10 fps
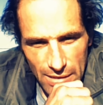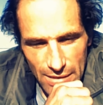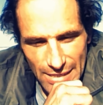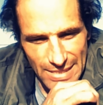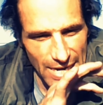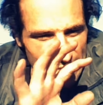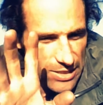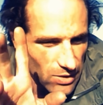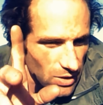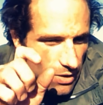that's an
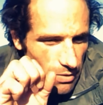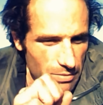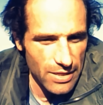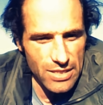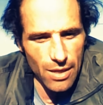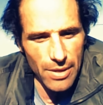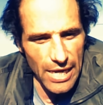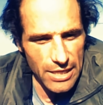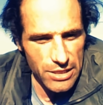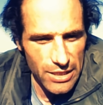extra little
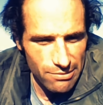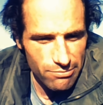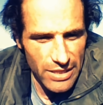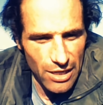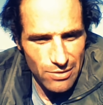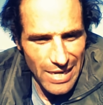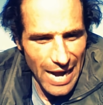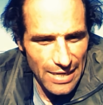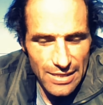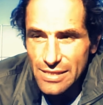intimidation, you know, tactic